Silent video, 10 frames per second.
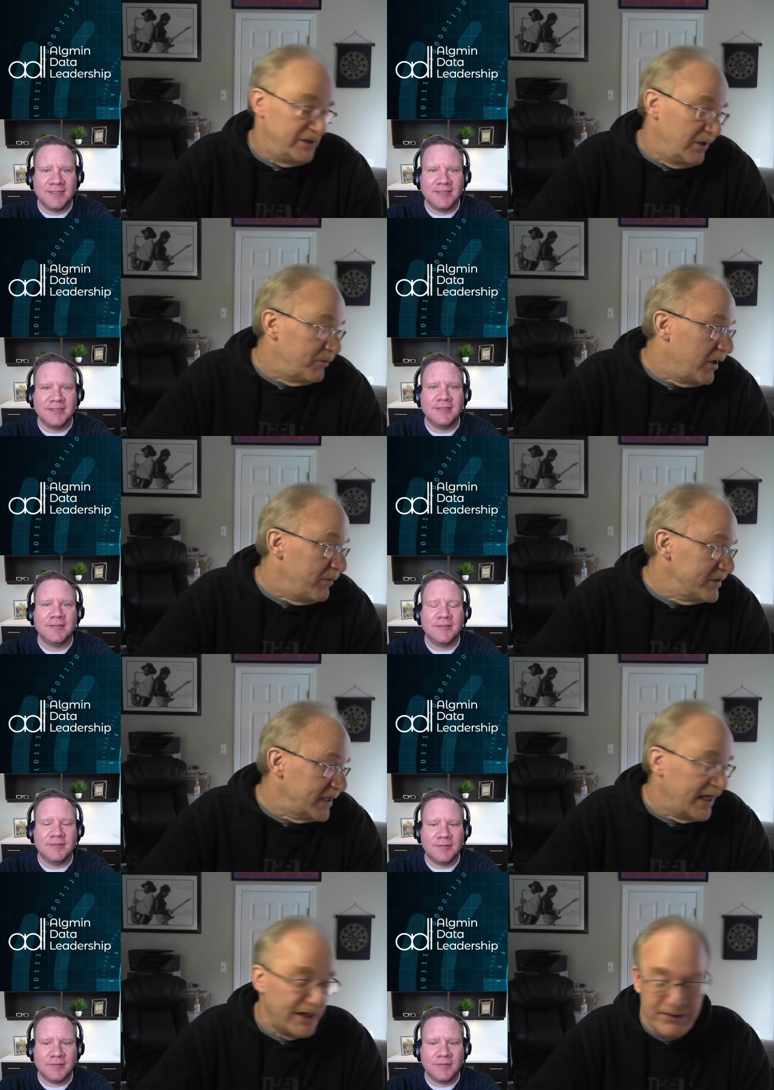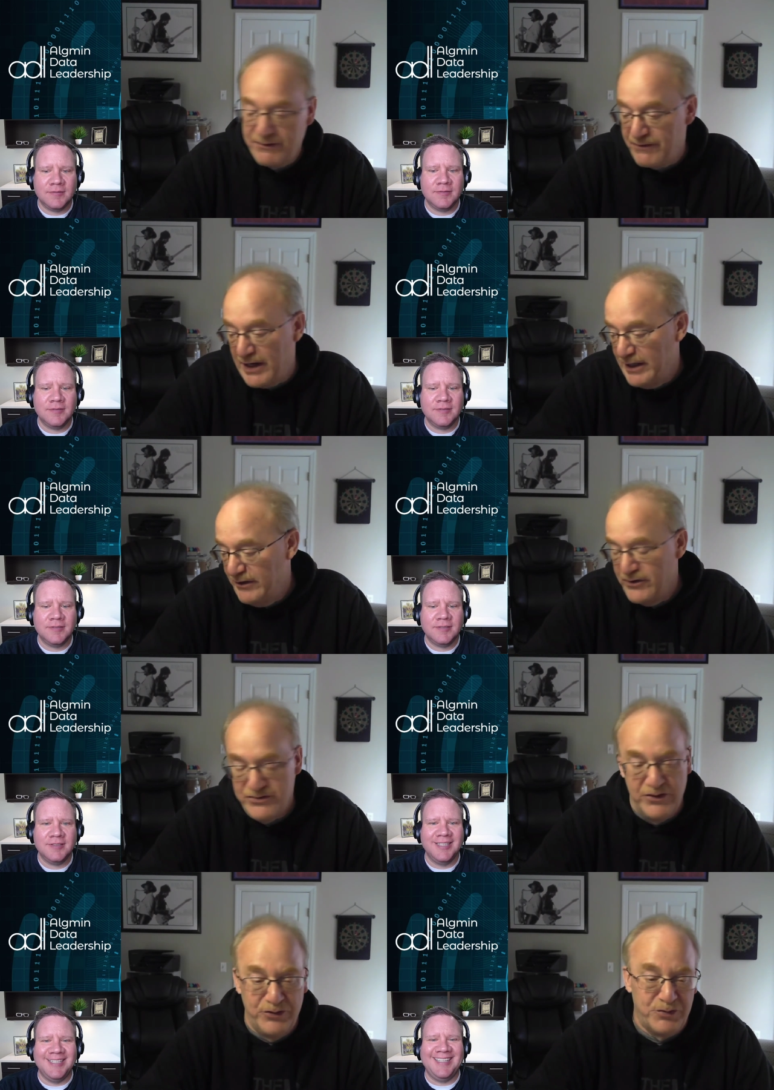Speaker 1: Now, the problem is I got to find those
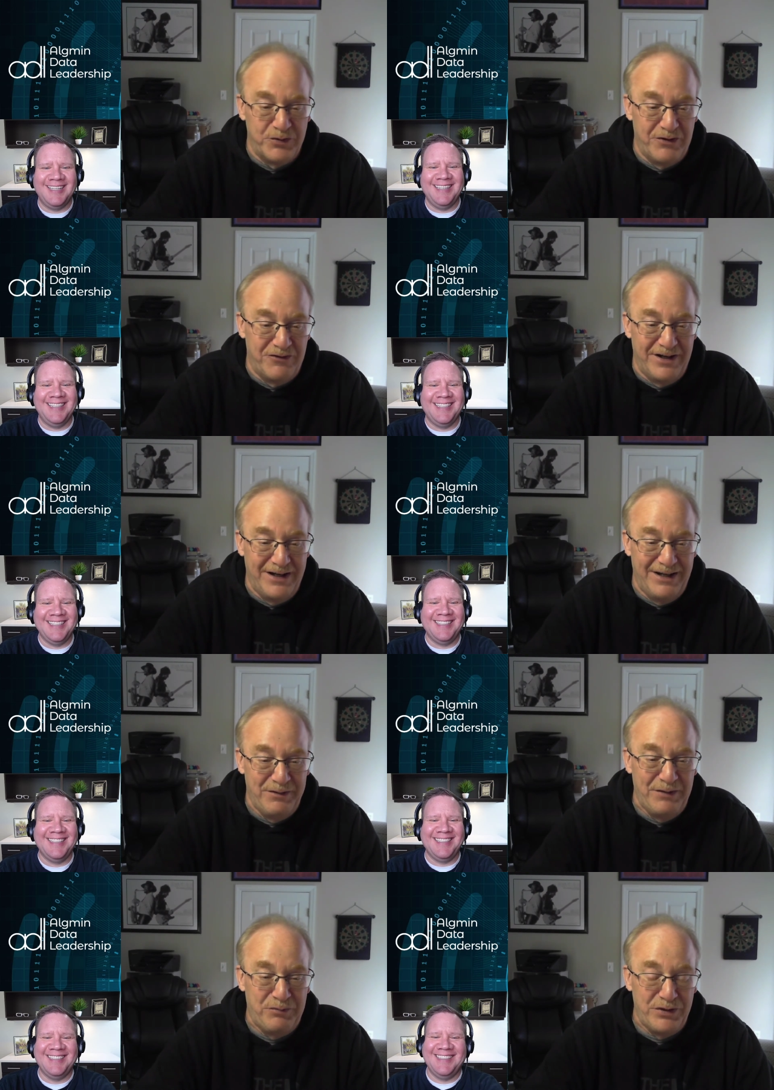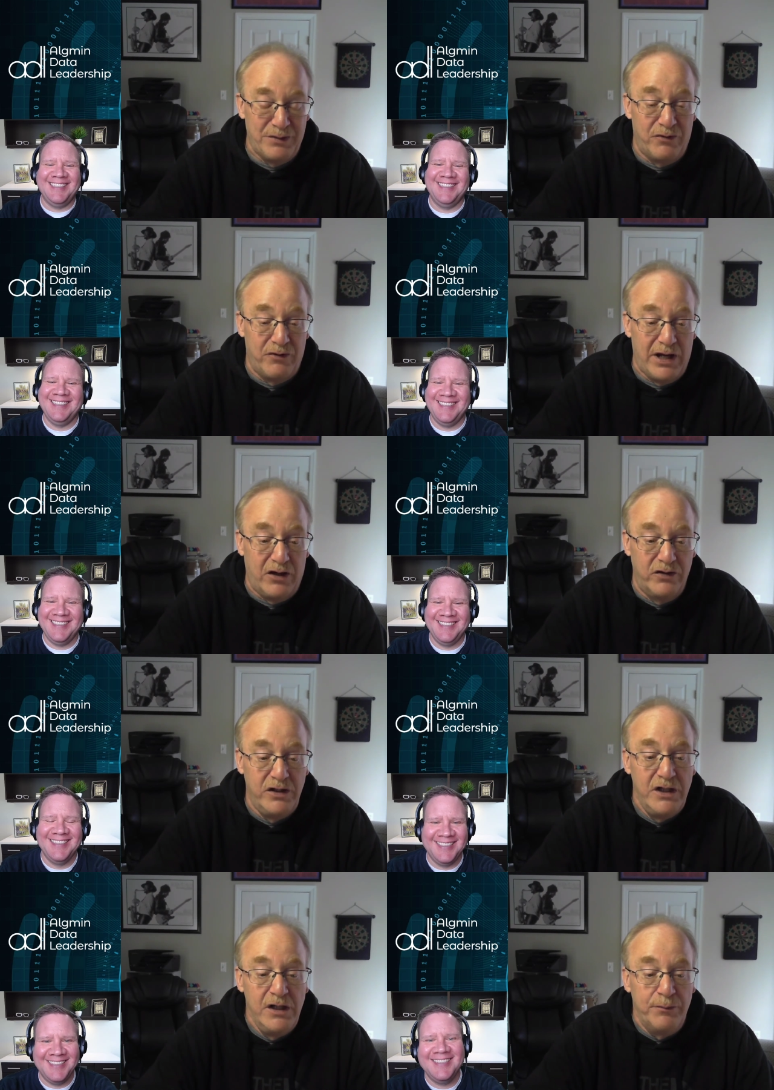notes wherever I put them around.
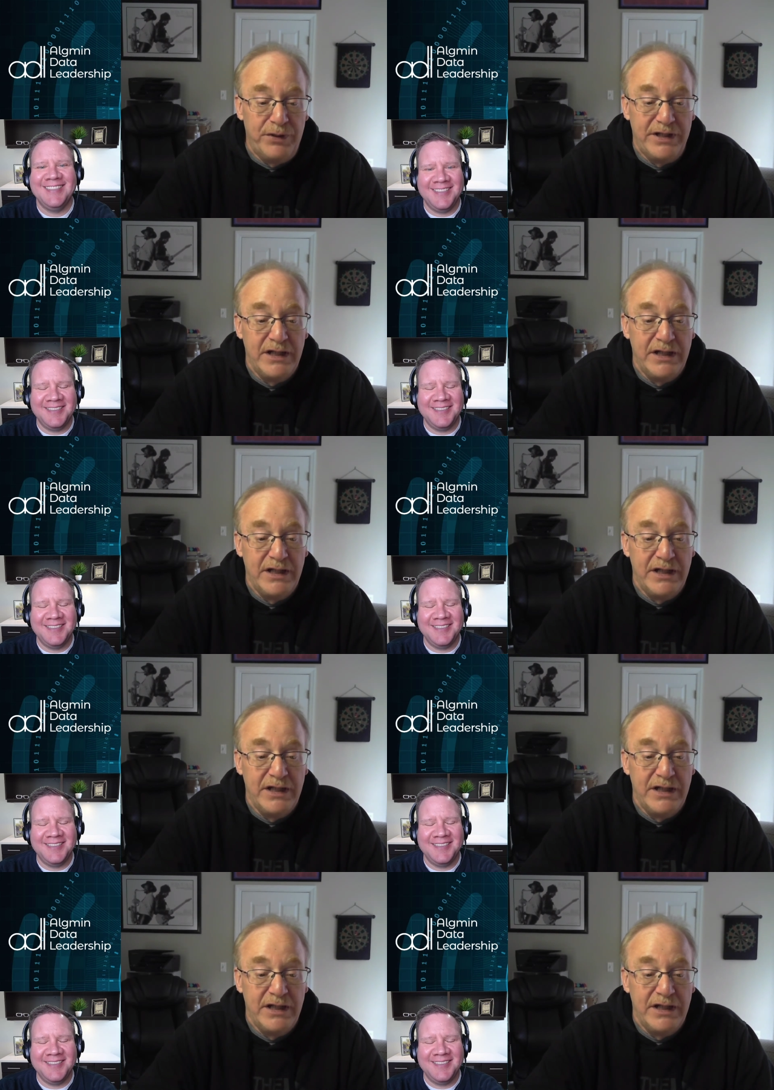But,